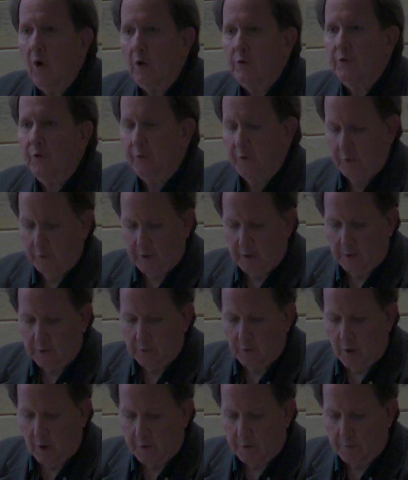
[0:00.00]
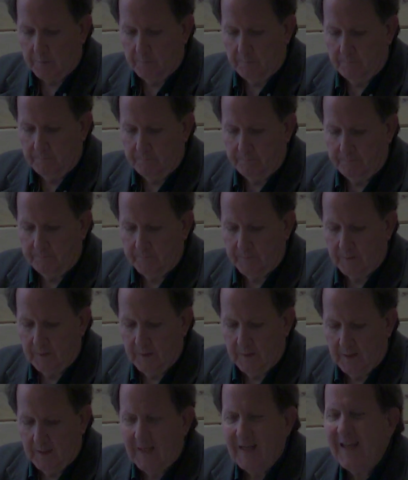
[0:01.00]
to their dead daughter.
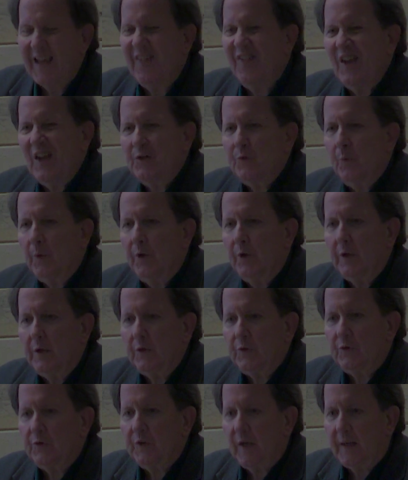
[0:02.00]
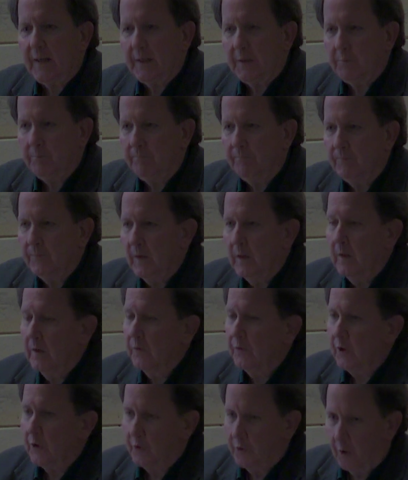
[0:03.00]
And that's where it gets sad.
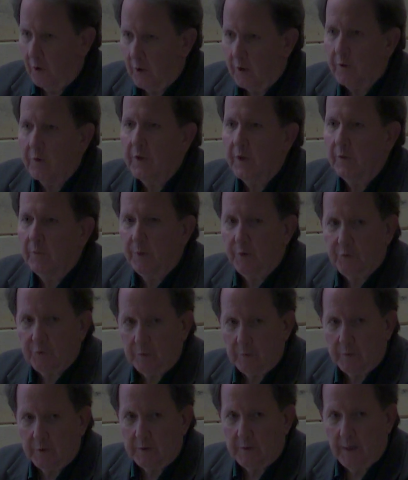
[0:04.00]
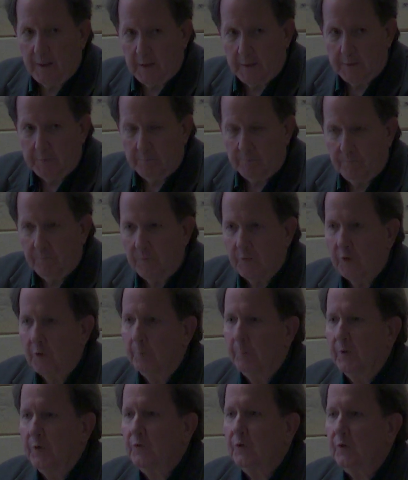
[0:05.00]
Their daughter had recently died. Their
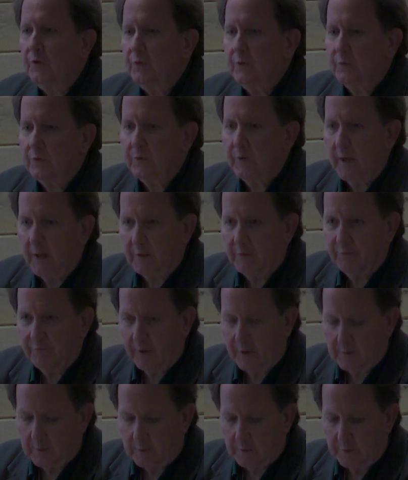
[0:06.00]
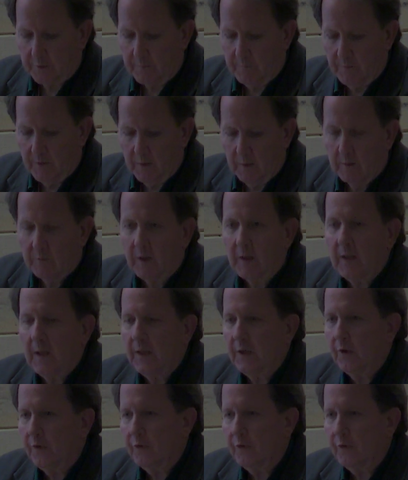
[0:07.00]
businesses had failed. They had other